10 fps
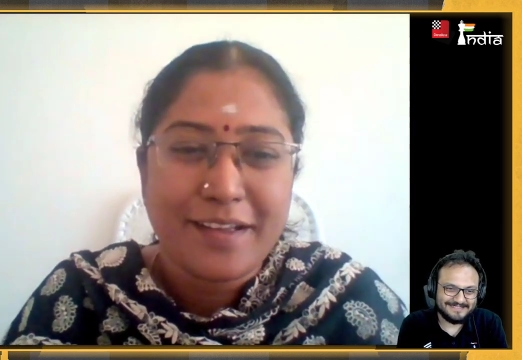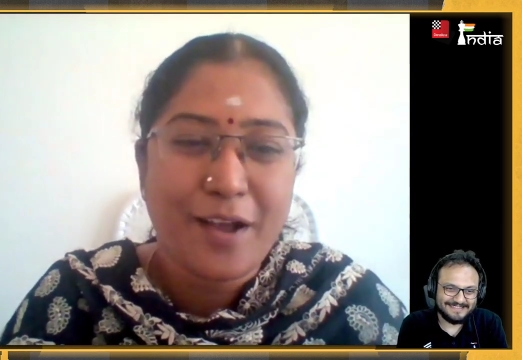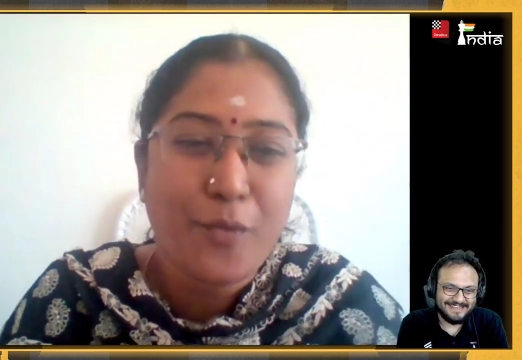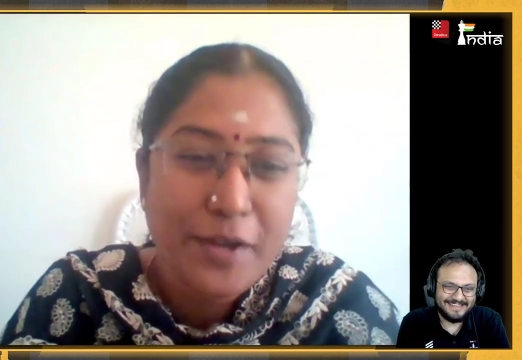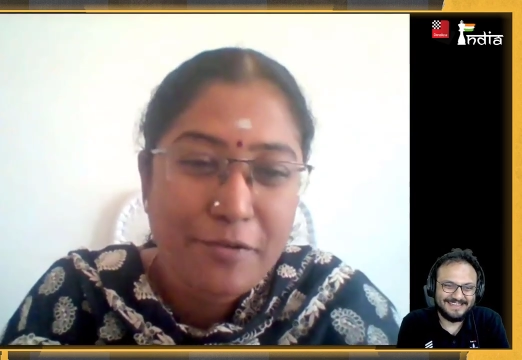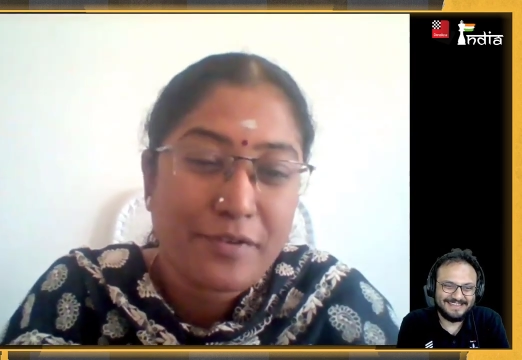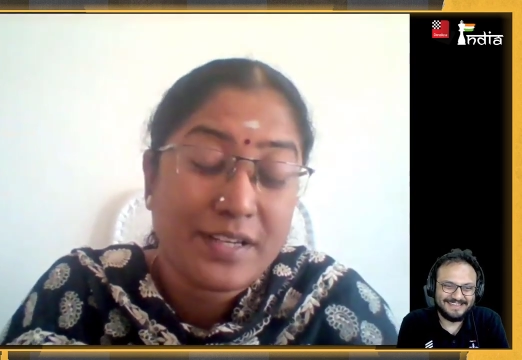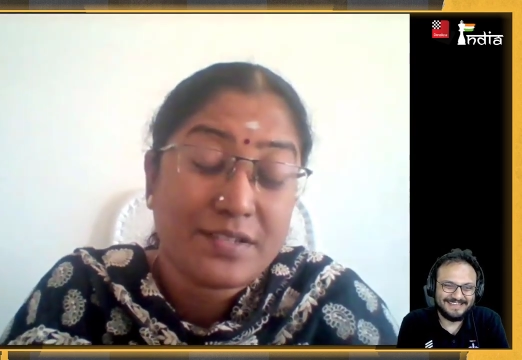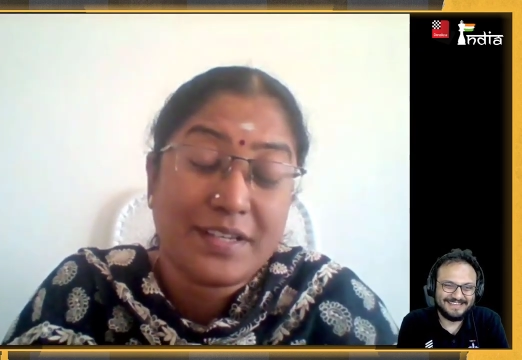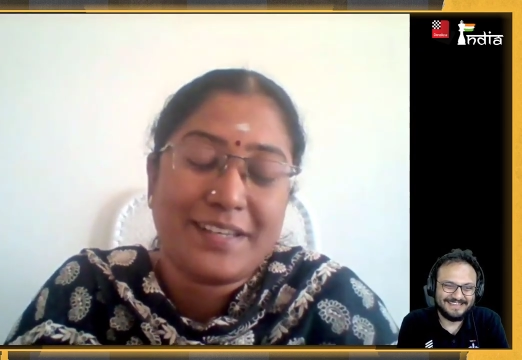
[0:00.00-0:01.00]
Speaker 1: how I
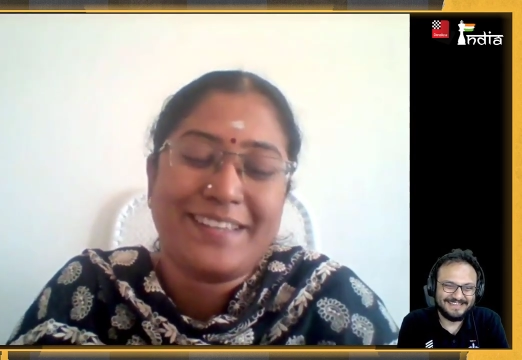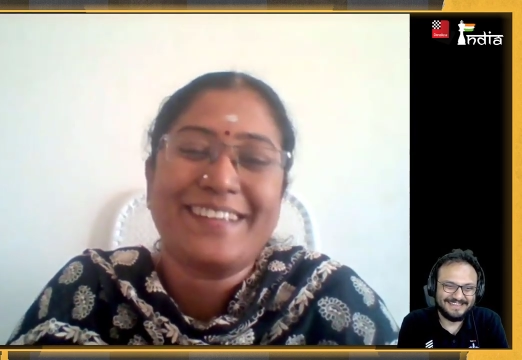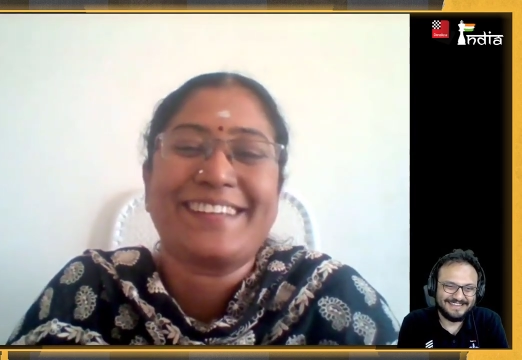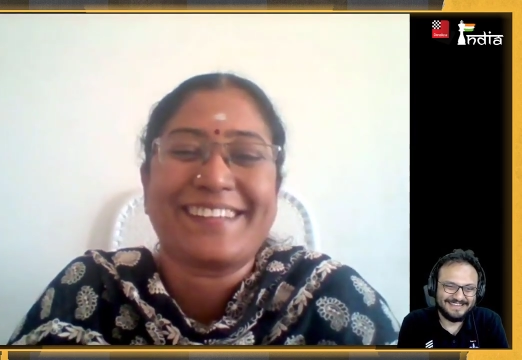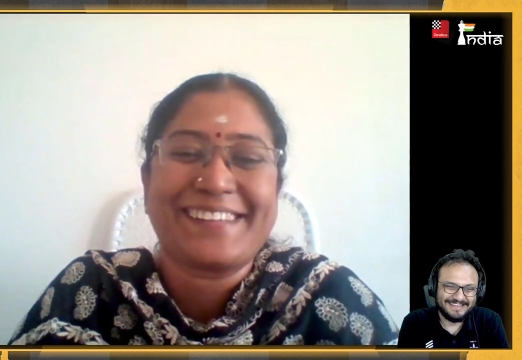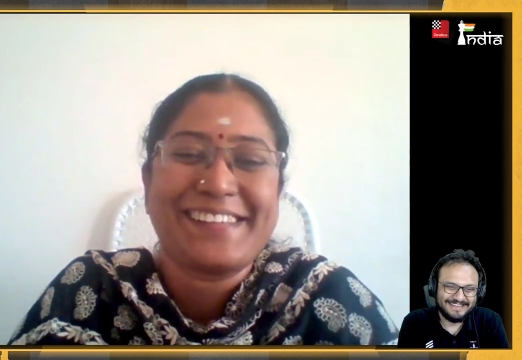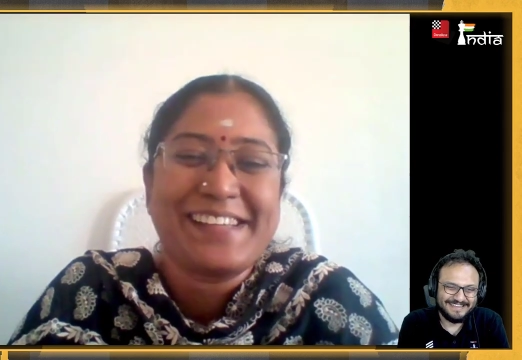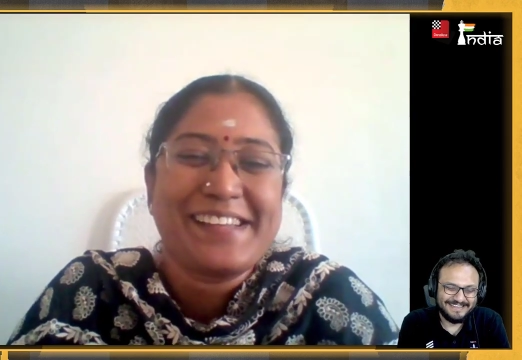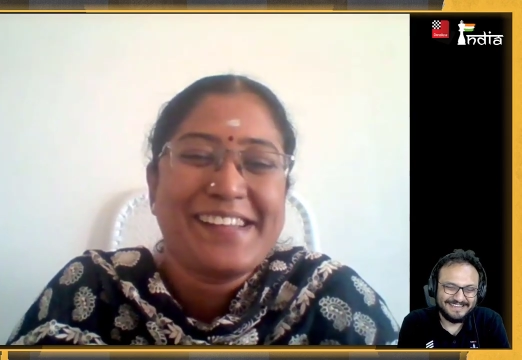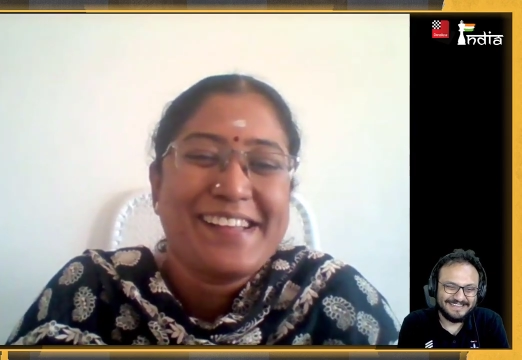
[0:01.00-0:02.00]
felt, really.
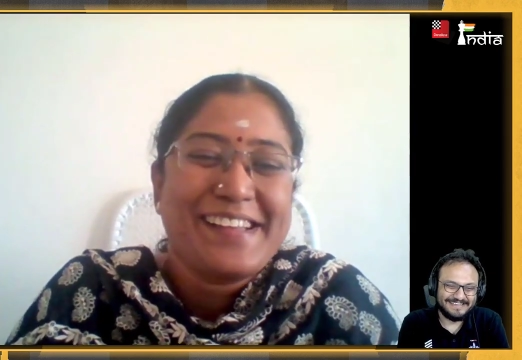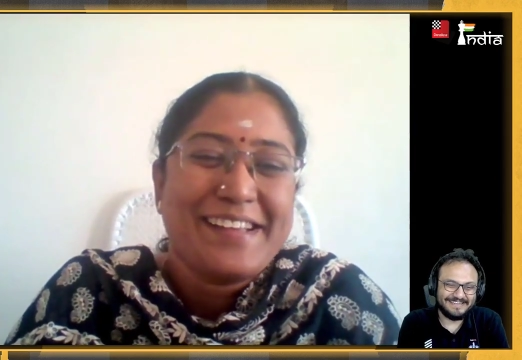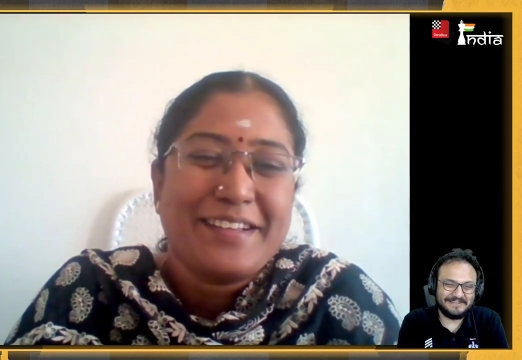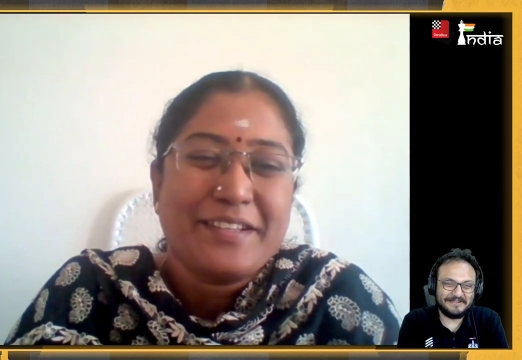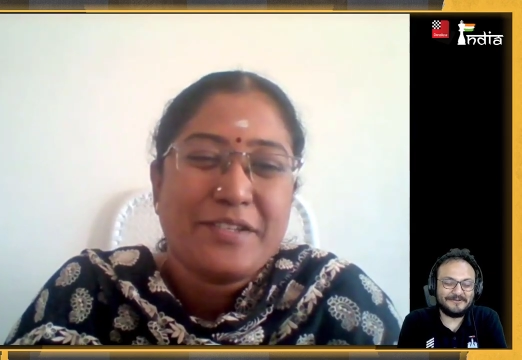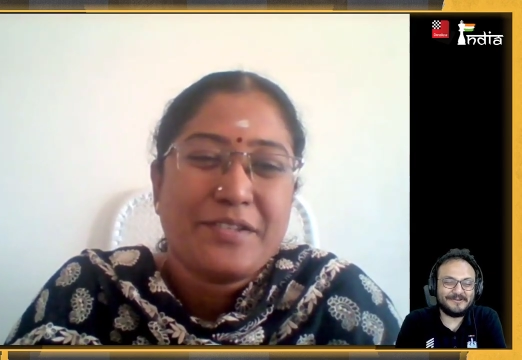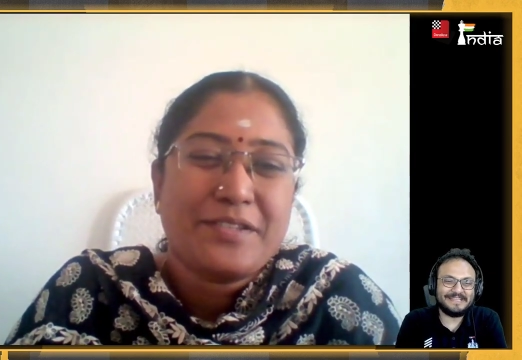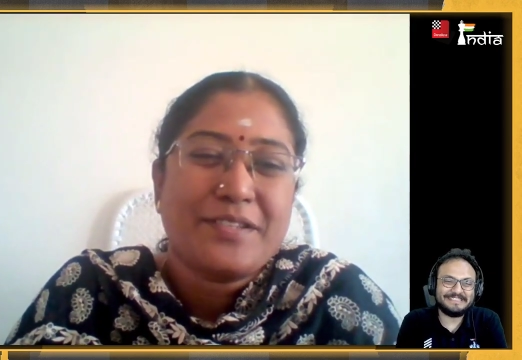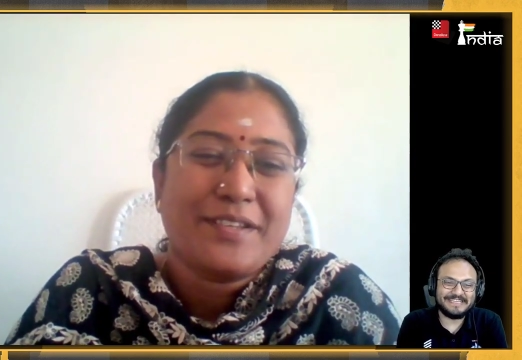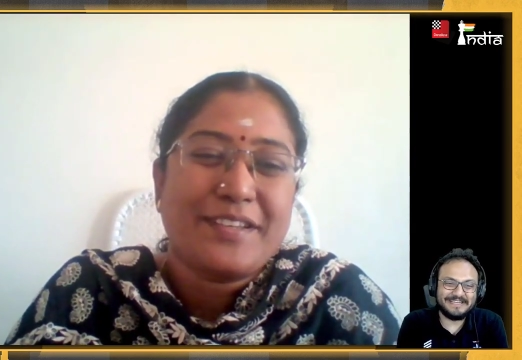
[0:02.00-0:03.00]
Speaker 2: Did you
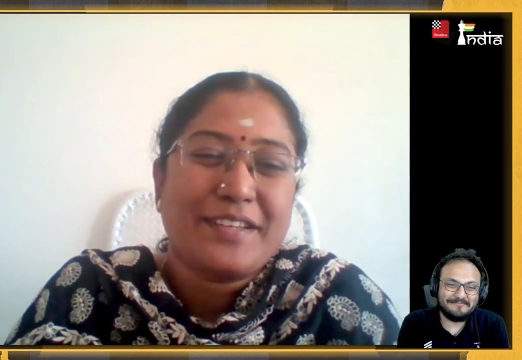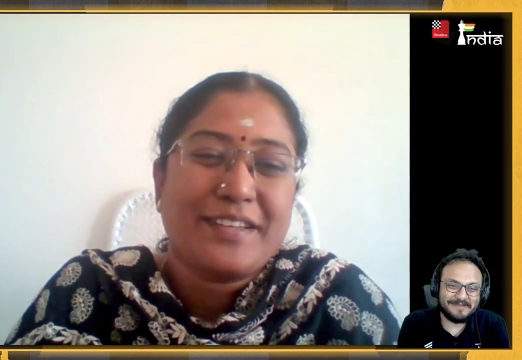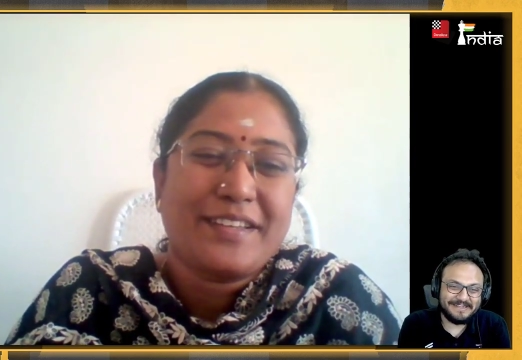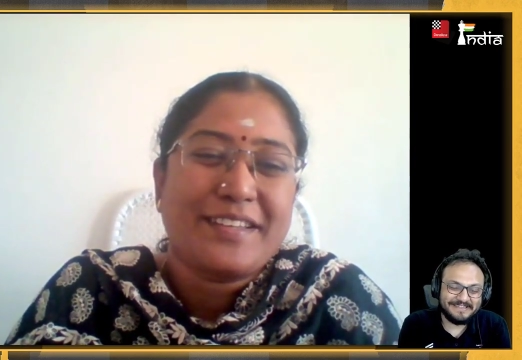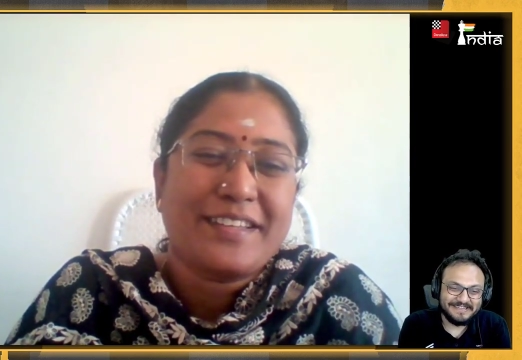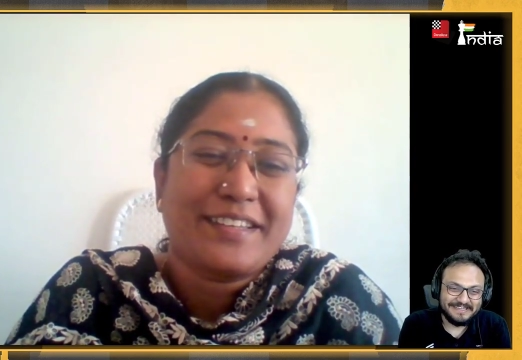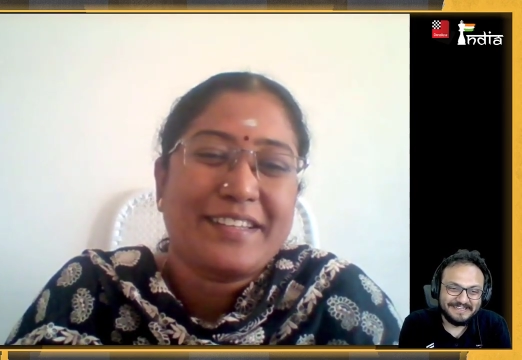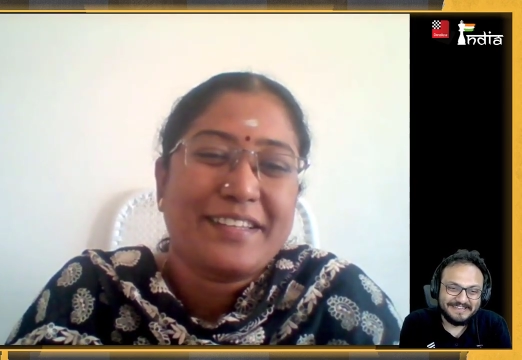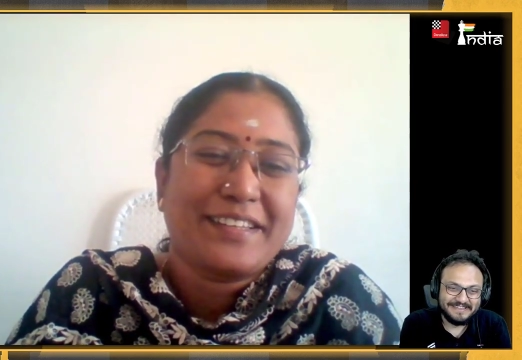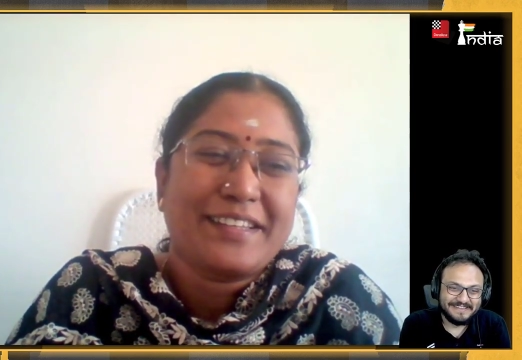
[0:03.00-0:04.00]
guys celebrate?
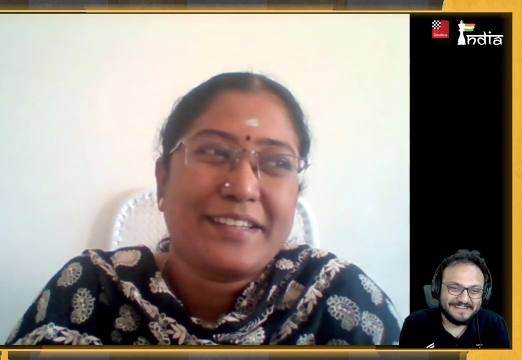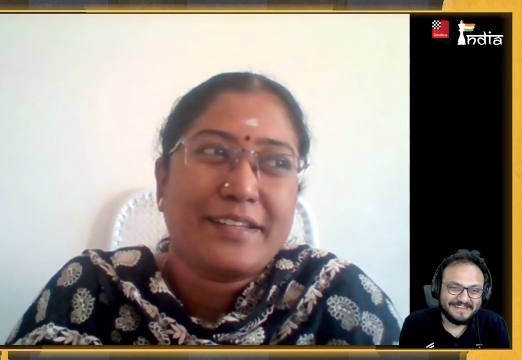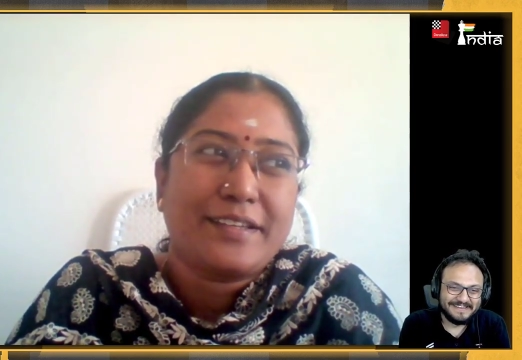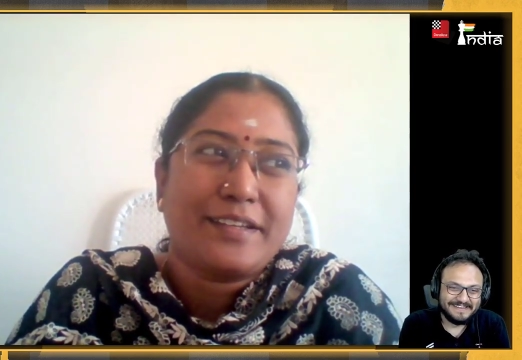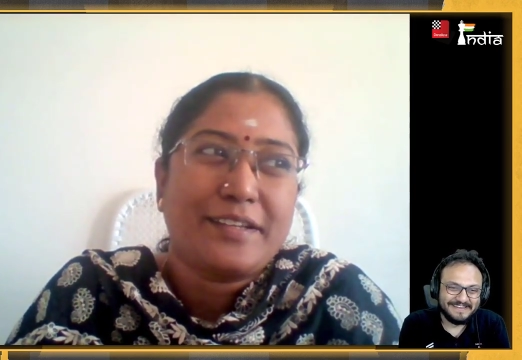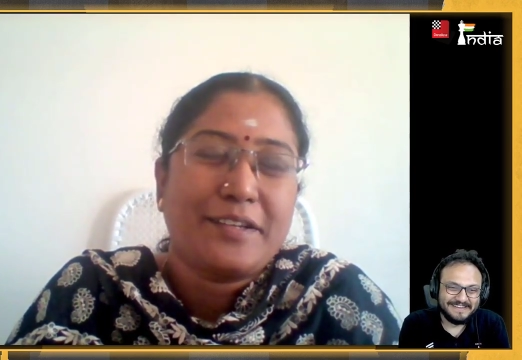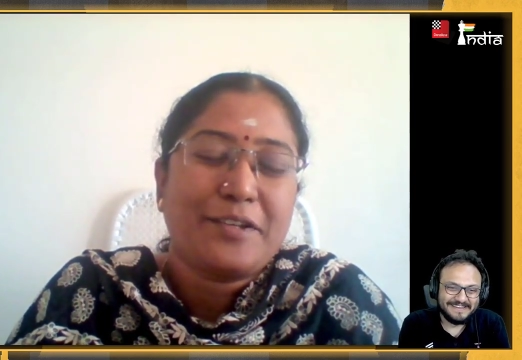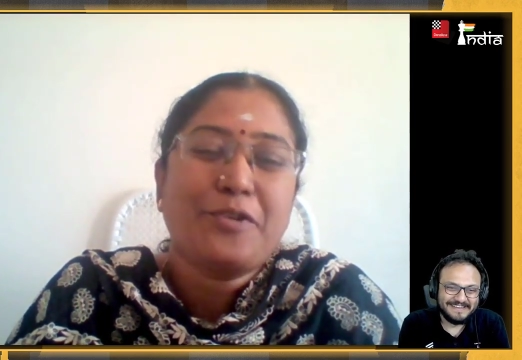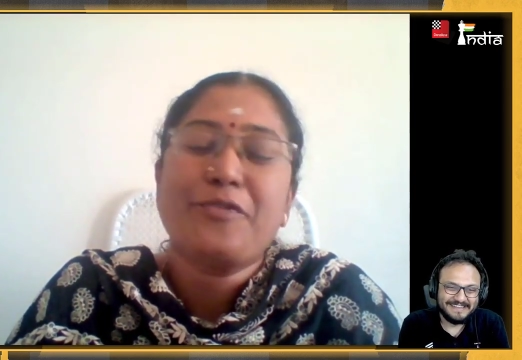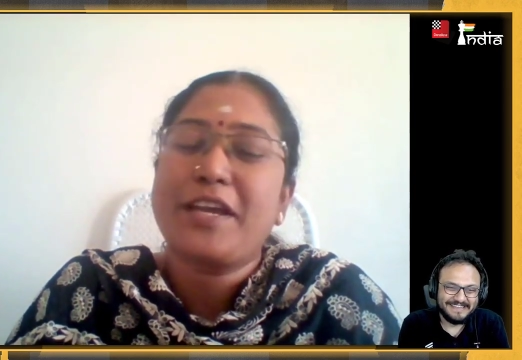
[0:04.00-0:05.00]

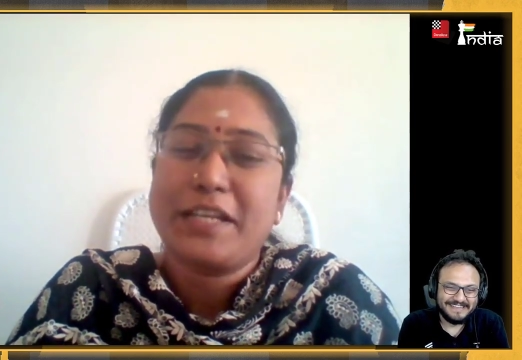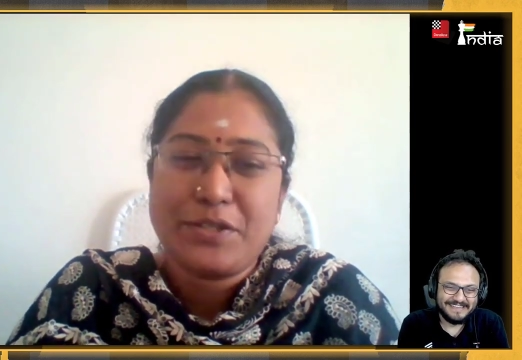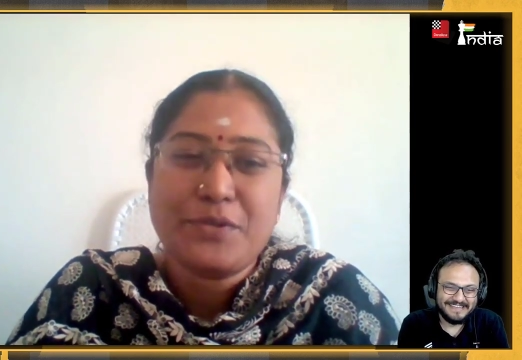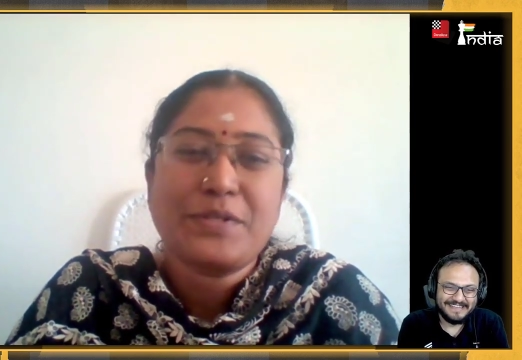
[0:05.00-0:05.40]
Speaker 1: No, we are yet to